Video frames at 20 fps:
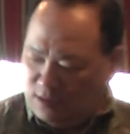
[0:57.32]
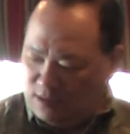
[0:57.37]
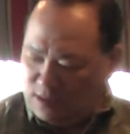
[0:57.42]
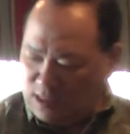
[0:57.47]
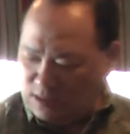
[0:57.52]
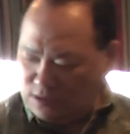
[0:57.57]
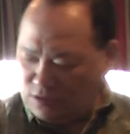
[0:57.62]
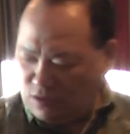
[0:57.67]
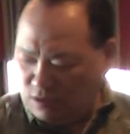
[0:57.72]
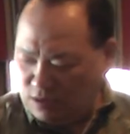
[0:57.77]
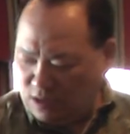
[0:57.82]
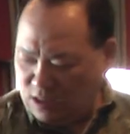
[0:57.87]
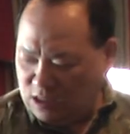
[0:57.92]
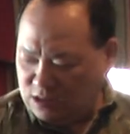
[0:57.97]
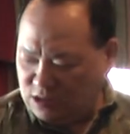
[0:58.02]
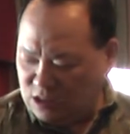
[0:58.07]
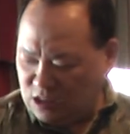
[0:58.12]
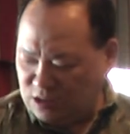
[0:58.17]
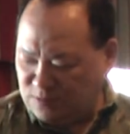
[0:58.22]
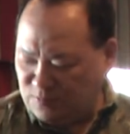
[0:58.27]
That's called the
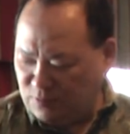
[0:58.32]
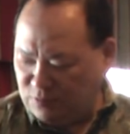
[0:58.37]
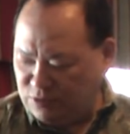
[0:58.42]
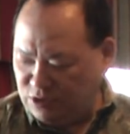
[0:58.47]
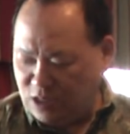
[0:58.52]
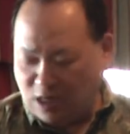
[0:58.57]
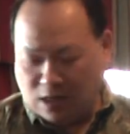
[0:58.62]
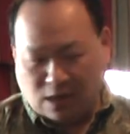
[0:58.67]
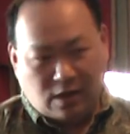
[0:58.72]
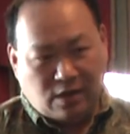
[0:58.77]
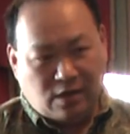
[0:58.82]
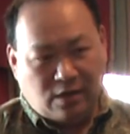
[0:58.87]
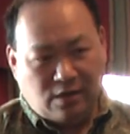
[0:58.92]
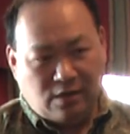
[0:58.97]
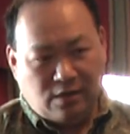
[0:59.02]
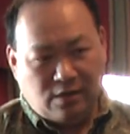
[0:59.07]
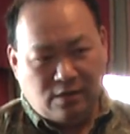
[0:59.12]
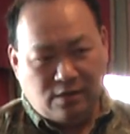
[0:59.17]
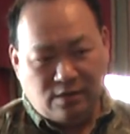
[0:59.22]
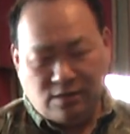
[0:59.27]
adjustable chuck.
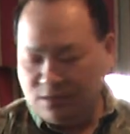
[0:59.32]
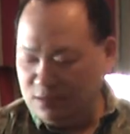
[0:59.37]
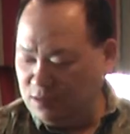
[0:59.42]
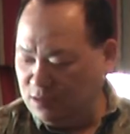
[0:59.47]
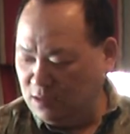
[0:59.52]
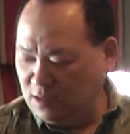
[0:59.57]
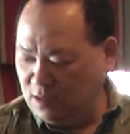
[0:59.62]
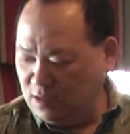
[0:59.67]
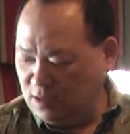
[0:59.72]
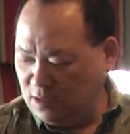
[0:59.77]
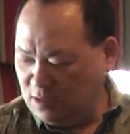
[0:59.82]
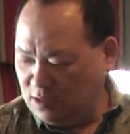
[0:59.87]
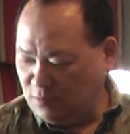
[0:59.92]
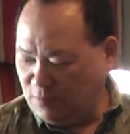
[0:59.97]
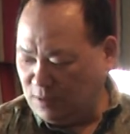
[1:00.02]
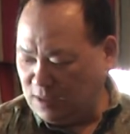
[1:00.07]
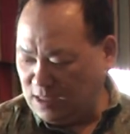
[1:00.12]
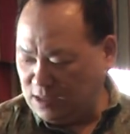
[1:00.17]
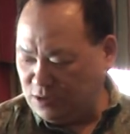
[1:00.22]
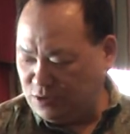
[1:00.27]

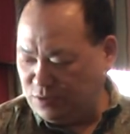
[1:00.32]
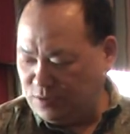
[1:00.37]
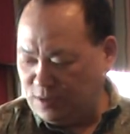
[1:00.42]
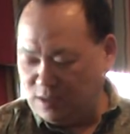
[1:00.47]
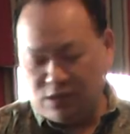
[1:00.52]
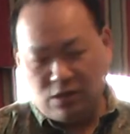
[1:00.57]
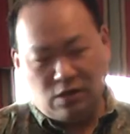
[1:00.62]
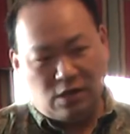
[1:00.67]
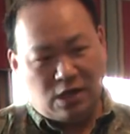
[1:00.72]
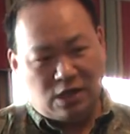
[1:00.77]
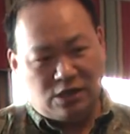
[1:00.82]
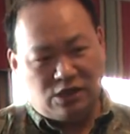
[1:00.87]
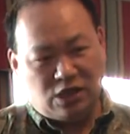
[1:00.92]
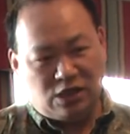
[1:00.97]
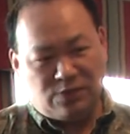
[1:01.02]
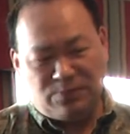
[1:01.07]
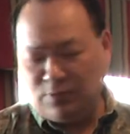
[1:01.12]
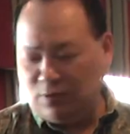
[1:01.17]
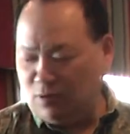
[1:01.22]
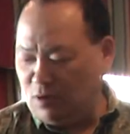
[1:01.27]
One next to it is called
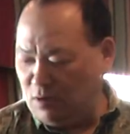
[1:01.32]
adjustable